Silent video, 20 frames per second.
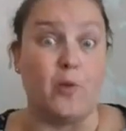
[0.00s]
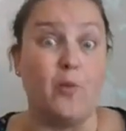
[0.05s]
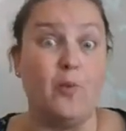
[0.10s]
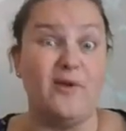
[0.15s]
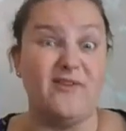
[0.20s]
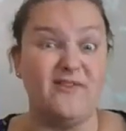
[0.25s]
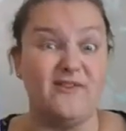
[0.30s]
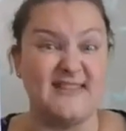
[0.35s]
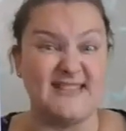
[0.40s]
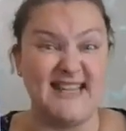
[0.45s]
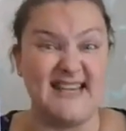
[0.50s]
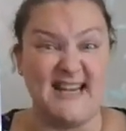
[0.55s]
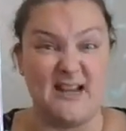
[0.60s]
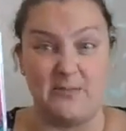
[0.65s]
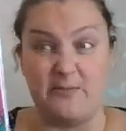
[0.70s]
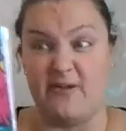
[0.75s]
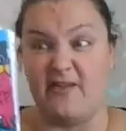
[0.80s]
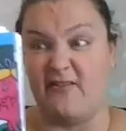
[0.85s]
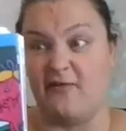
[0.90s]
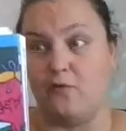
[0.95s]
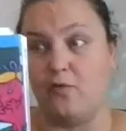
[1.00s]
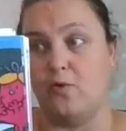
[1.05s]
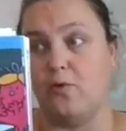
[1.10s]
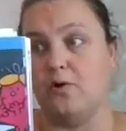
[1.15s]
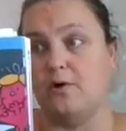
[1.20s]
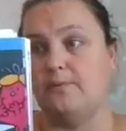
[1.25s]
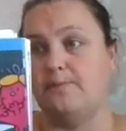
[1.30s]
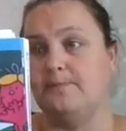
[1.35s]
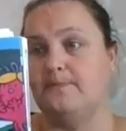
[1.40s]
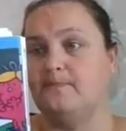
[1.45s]
We've seen it
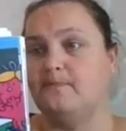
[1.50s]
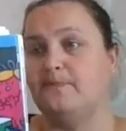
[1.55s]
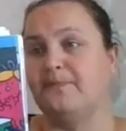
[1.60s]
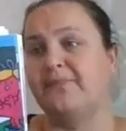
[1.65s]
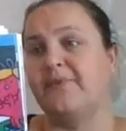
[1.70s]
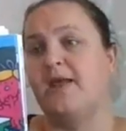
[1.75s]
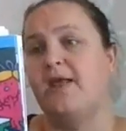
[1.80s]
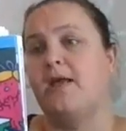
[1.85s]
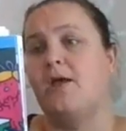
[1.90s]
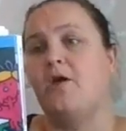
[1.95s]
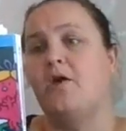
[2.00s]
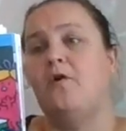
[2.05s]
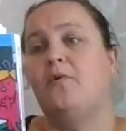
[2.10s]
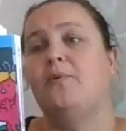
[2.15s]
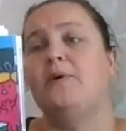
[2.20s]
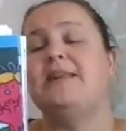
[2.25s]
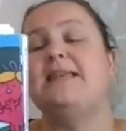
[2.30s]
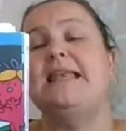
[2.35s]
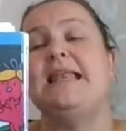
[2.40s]
before. When